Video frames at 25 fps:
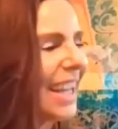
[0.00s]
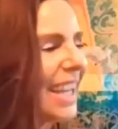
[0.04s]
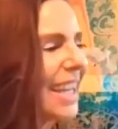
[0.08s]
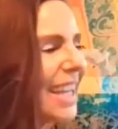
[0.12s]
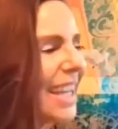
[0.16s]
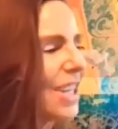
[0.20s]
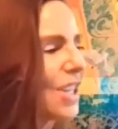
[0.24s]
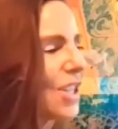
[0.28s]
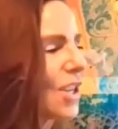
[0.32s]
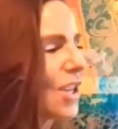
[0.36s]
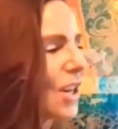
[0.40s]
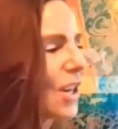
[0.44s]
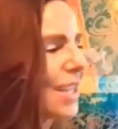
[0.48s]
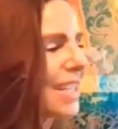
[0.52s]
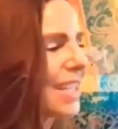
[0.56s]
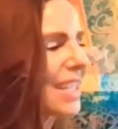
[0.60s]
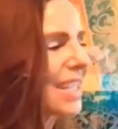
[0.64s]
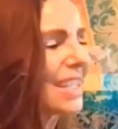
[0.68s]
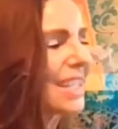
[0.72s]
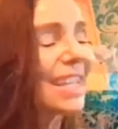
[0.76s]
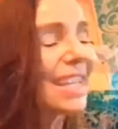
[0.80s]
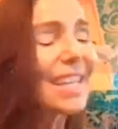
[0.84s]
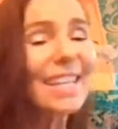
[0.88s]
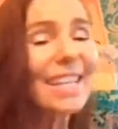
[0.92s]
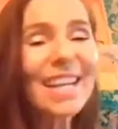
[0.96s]
It
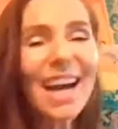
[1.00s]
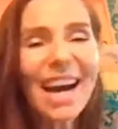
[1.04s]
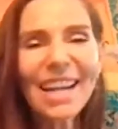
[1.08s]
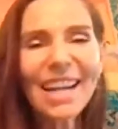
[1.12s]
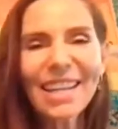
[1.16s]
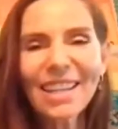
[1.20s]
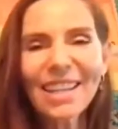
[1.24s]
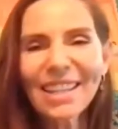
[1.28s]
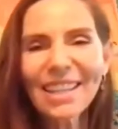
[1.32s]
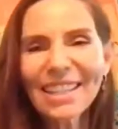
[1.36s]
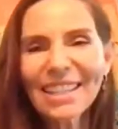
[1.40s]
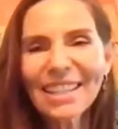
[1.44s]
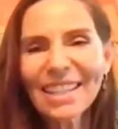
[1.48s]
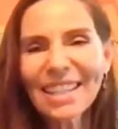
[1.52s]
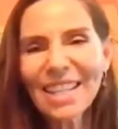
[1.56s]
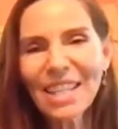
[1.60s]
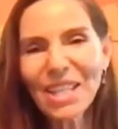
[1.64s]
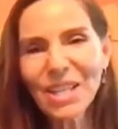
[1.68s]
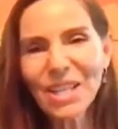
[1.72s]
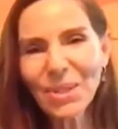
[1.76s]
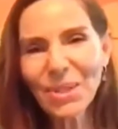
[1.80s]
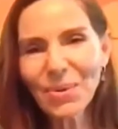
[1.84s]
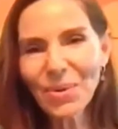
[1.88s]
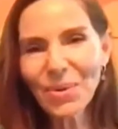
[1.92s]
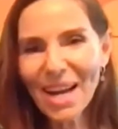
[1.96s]
turns denial
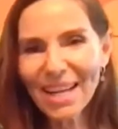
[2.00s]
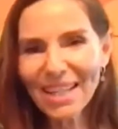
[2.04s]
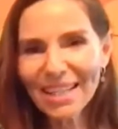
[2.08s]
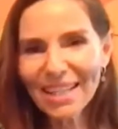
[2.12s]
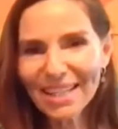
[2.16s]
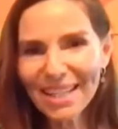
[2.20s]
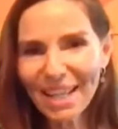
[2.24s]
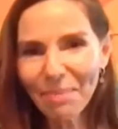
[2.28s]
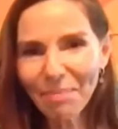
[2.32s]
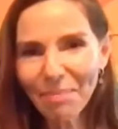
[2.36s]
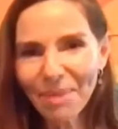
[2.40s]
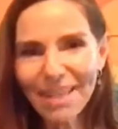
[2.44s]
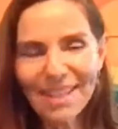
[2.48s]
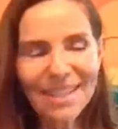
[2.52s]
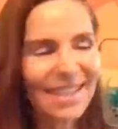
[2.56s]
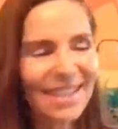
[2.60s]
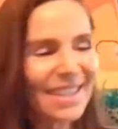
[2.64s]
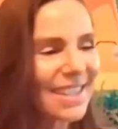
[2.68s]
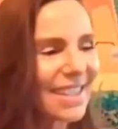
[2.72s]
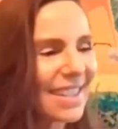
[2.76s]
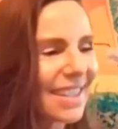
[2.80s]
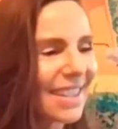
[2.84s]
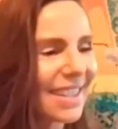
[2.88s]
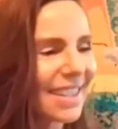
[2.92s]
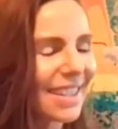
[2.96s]
into
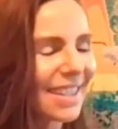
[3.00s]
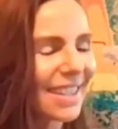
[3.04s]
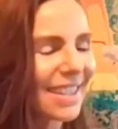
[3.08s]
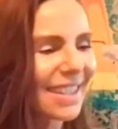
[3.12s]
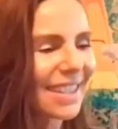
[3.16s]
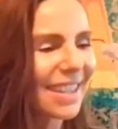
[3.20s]
acceptance,